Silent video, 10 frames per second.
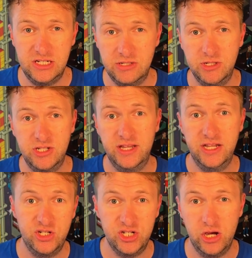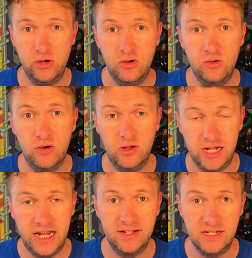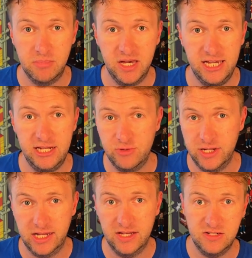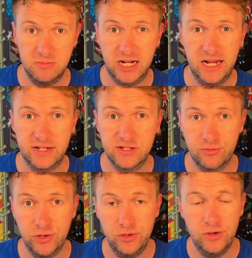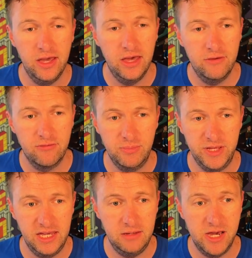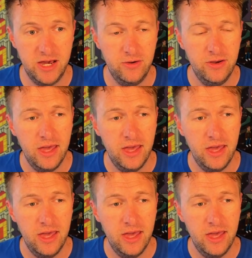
which are then shown on the landing page when the customer clicks through from the email.